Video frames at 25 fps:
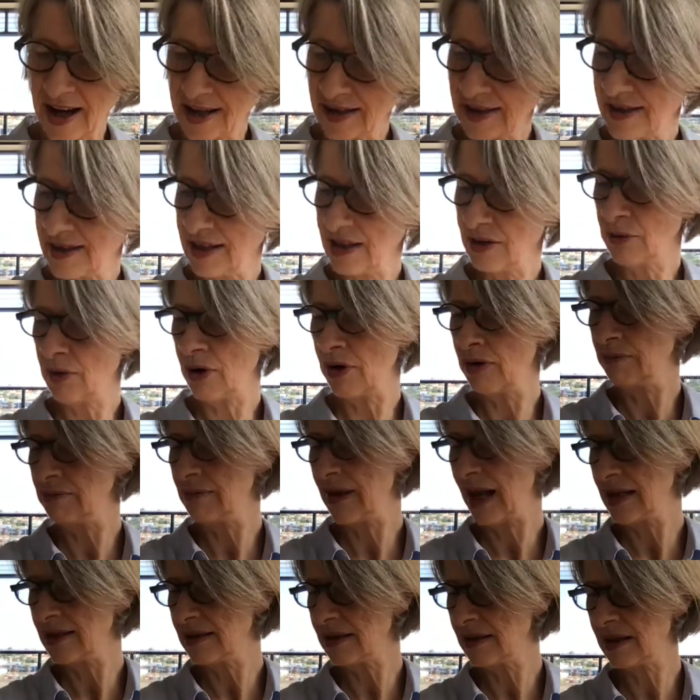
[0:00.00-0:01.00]

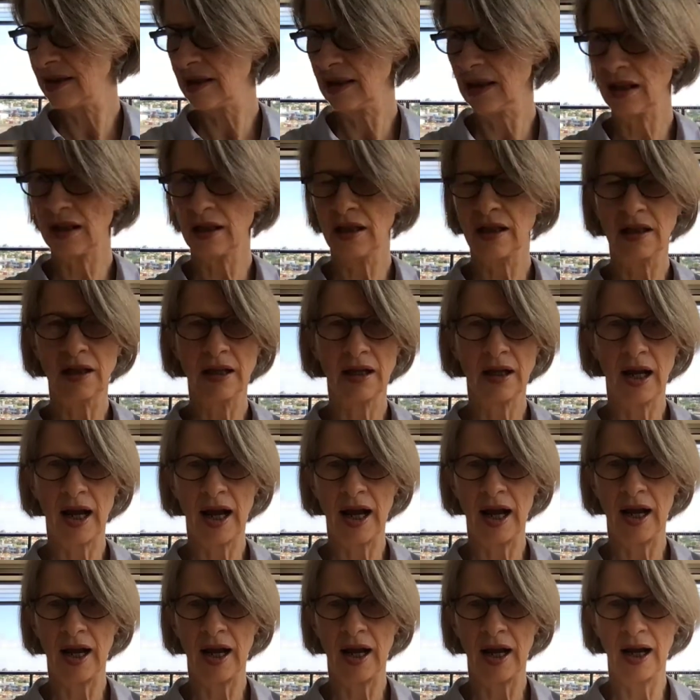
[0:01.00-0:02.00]
anti-romantic
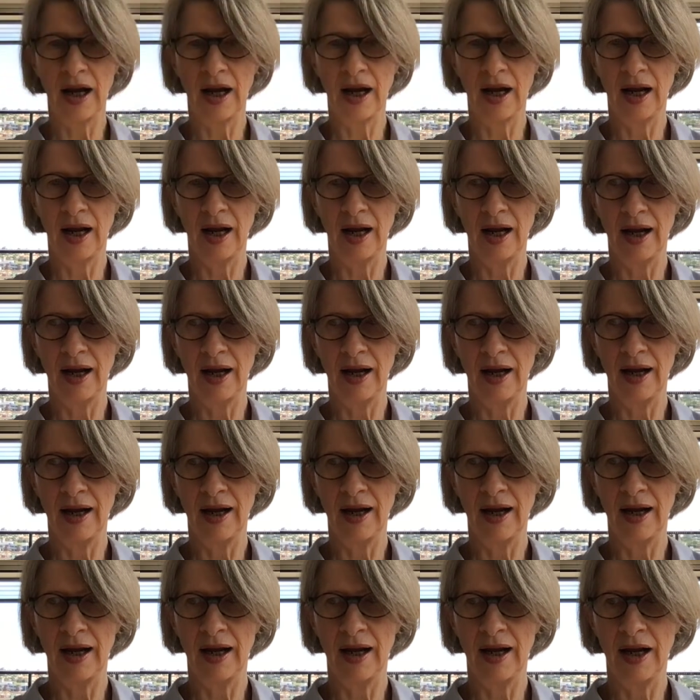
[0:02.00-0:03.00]

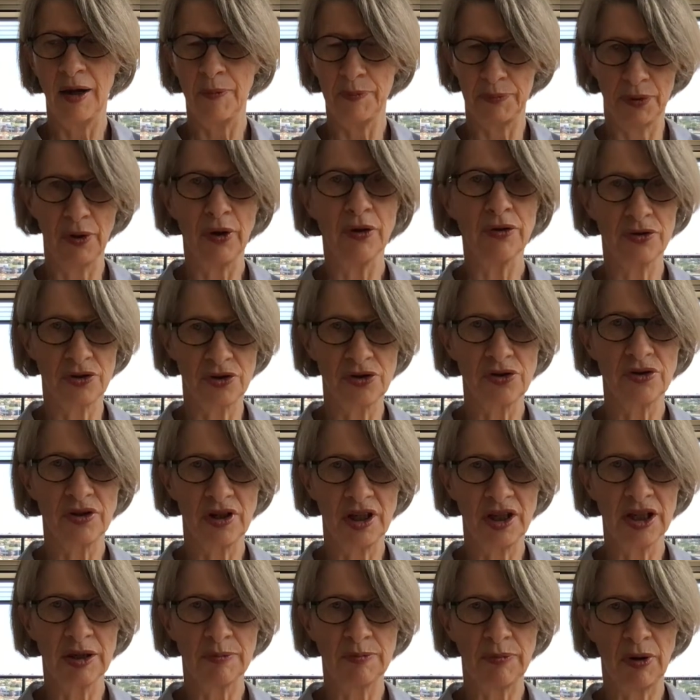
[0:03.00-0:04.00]
approach
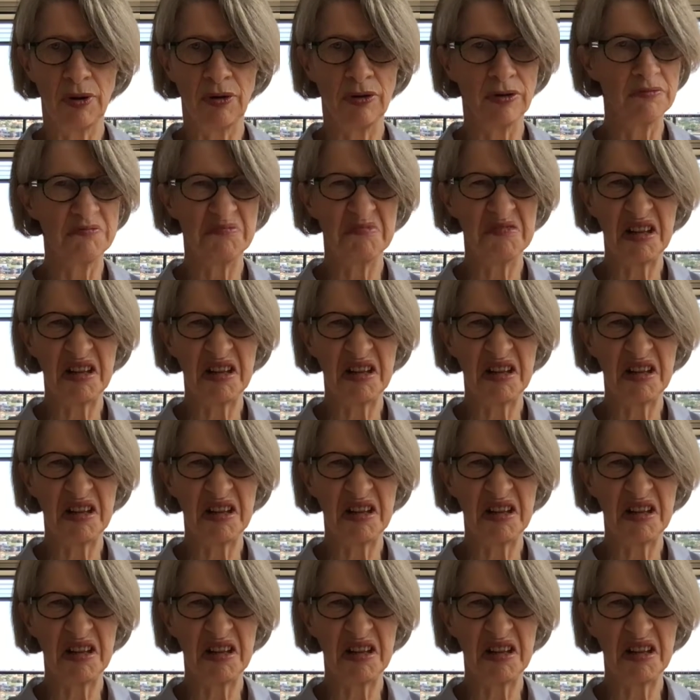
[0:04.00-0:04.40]
in the poem.